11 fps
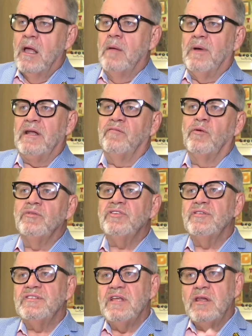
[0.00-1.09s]
But I've also
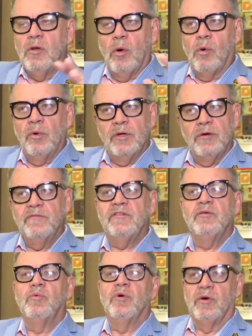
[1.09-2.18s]
seen all over
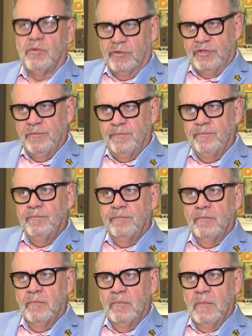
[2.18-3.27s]
the world
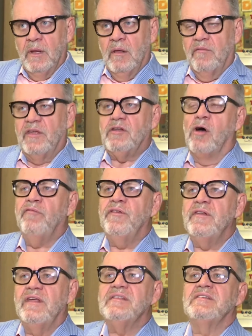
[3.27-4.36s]
that
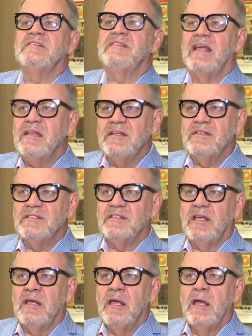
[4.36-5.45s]
often there's a
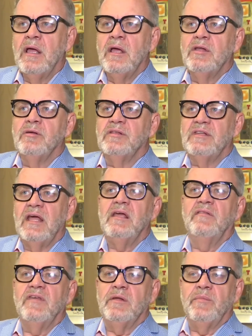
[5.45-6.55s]
tendency to
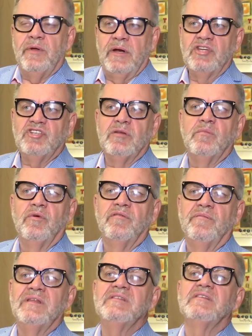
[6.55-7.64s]
take the liberation
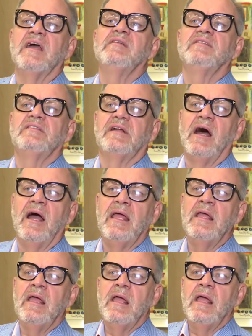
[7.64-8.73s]
movements and
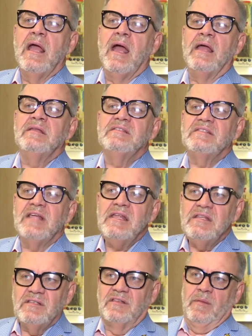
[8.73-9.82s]
try and
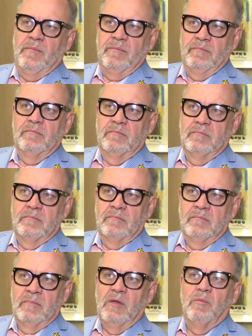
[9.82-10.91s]
taint them
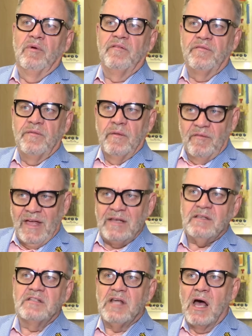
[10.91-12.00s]
with
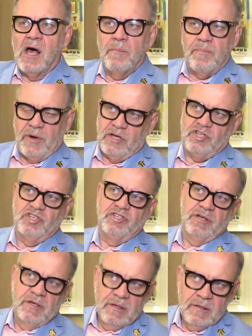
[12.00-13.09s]
that tar brush
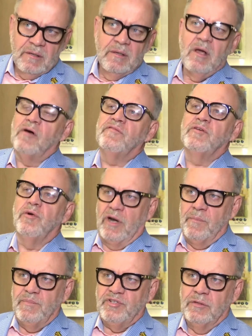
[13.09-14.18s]
of
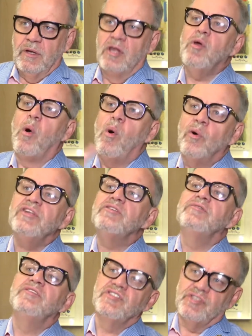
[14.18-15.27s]
corruption in order
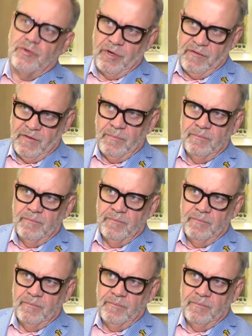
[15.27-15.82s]
to destroy them.